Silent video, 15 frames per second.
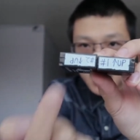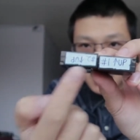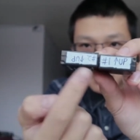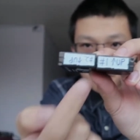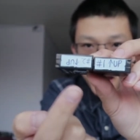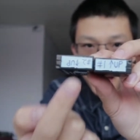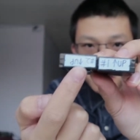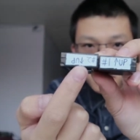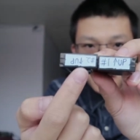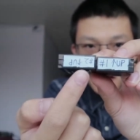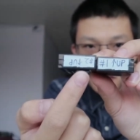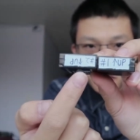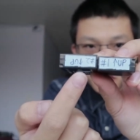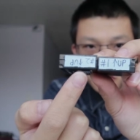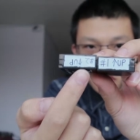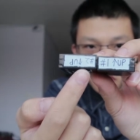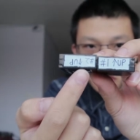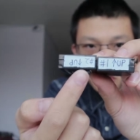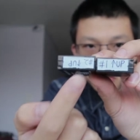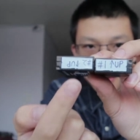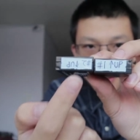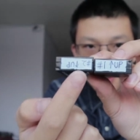and battery number
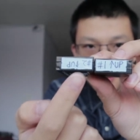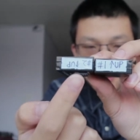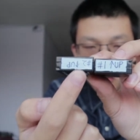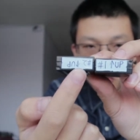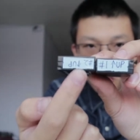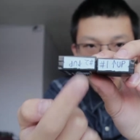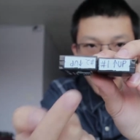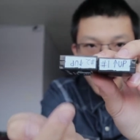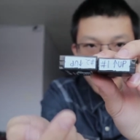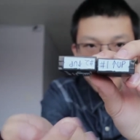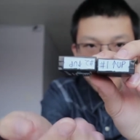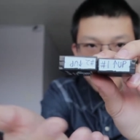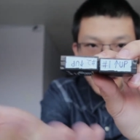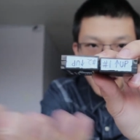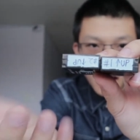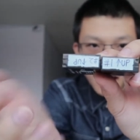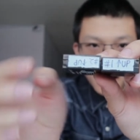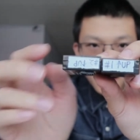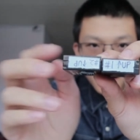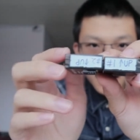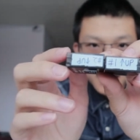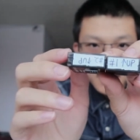2 is the one
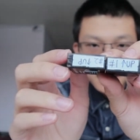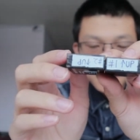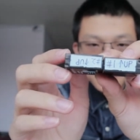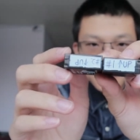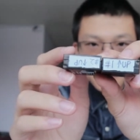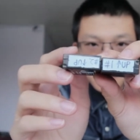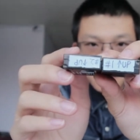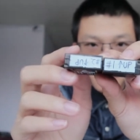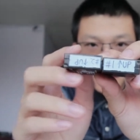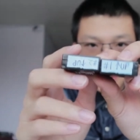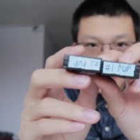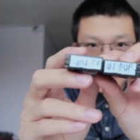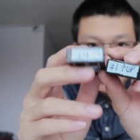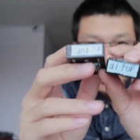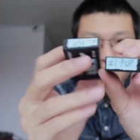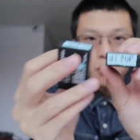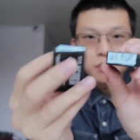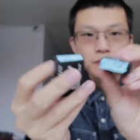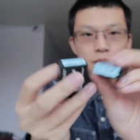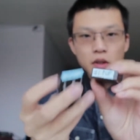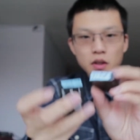I keep it at home.